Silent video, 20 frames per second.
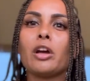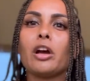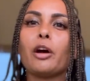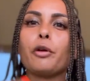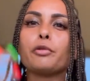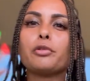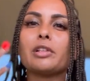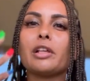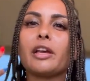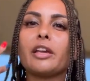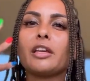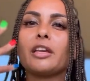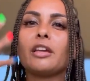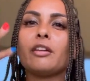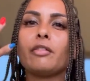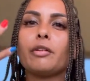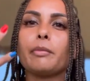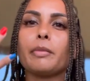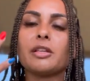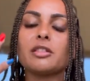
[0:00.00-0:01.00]
I was like
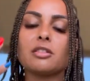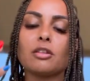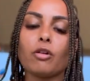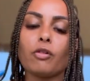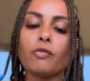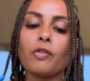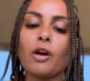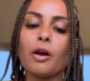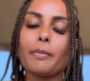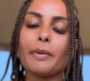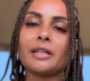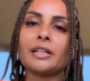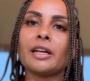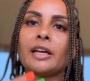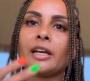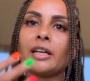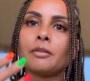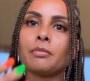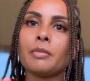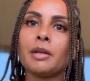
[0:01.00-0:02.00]
gearing myself up, and I
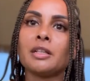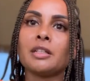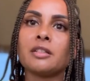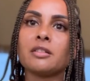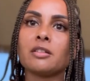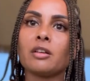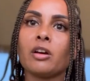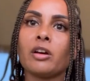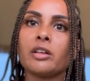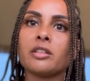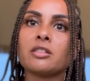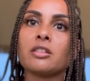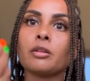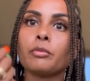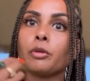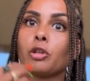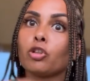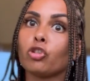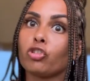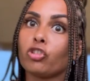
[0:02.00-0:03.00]
had many signs, and I'm
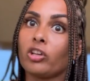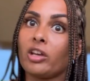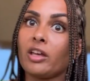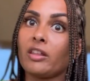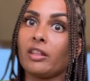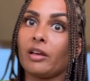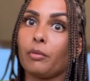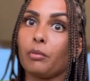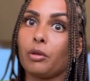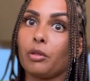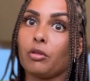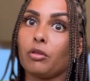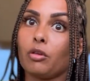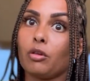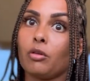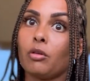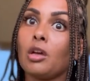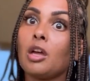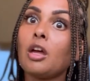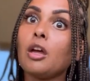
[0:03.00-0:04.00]
going to share that with you,